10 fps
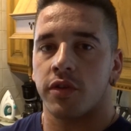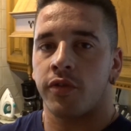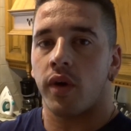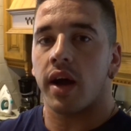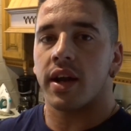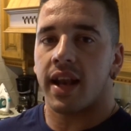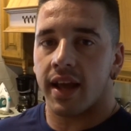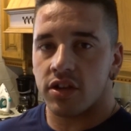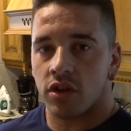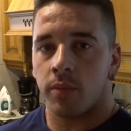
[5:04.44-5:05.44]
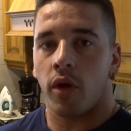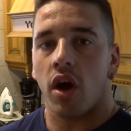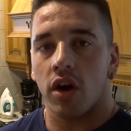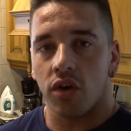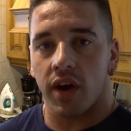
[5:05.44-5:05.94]
throughout the day so I'm not
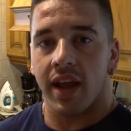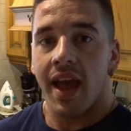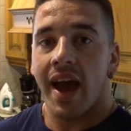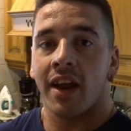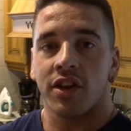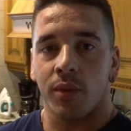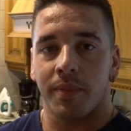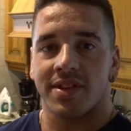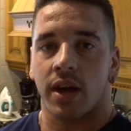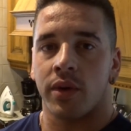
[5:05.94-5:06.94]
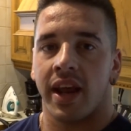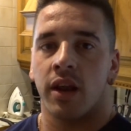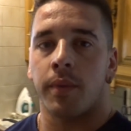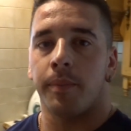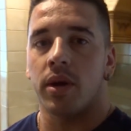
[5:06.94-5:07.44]
hungry and I don't miss out on any
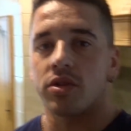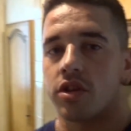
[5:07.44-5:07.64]
of my meals.